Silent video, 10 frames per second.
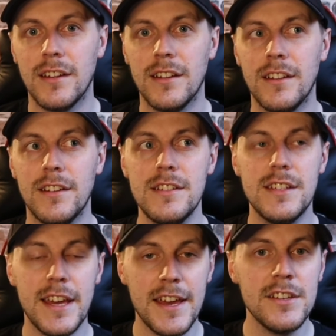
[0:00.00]

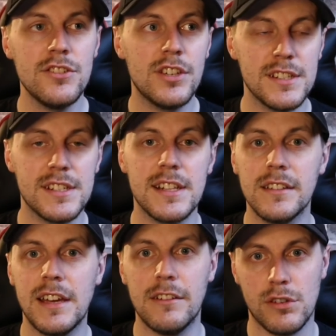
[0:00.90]
Yes, you can still
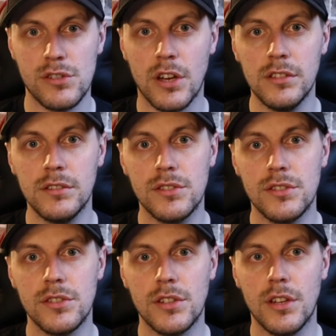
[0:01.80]
get results,
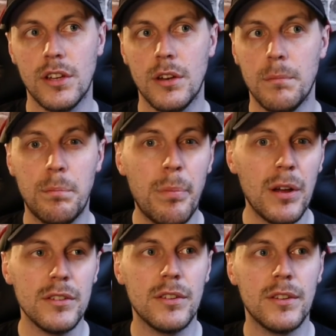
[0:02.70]

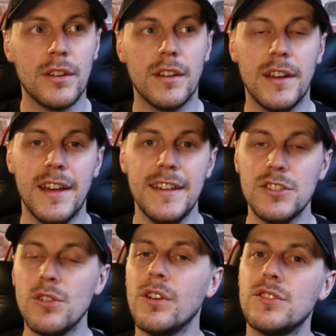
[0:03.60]
but it's
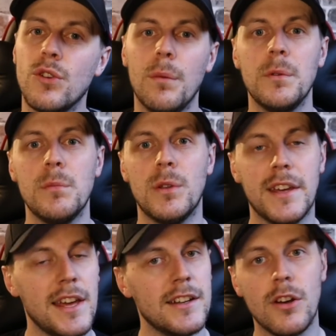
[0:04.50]
not as optimal.
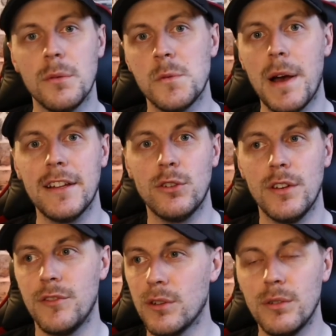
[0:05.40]
Again, it comes back to if
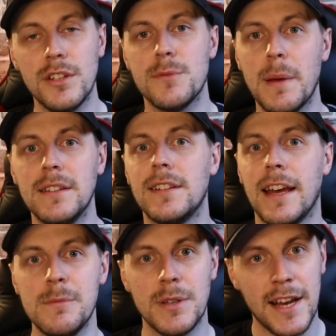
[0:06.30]
you're going to spend the time
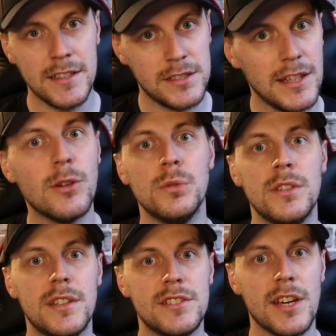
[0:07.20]
and actually going to
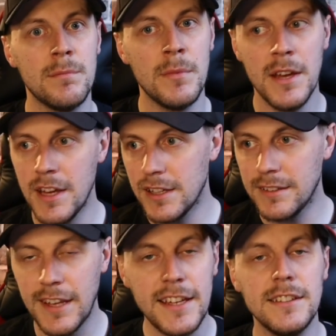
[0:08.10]
the gym,
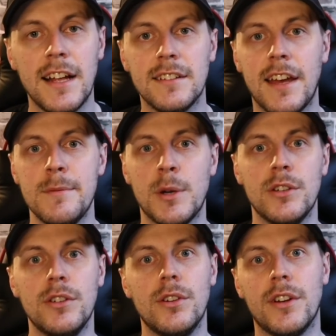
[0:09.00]
taking that time out of
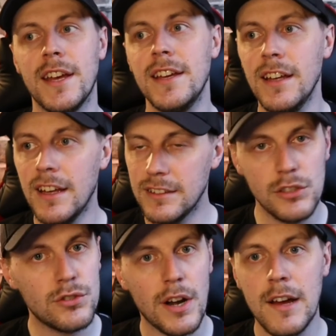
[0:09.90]
your day to
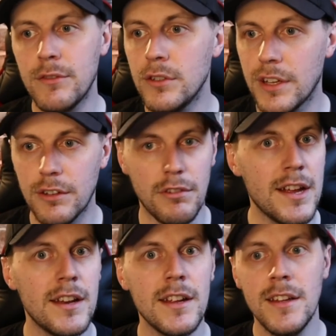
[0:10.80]
travel, get
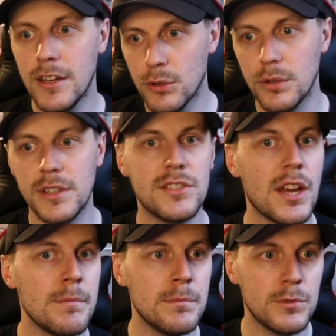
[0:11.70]
ready, go to the
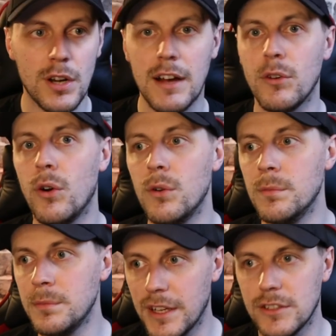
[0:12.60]
gym, travel home,
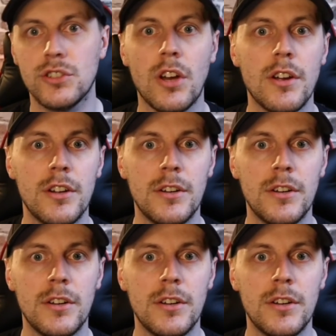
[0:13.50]
get showered,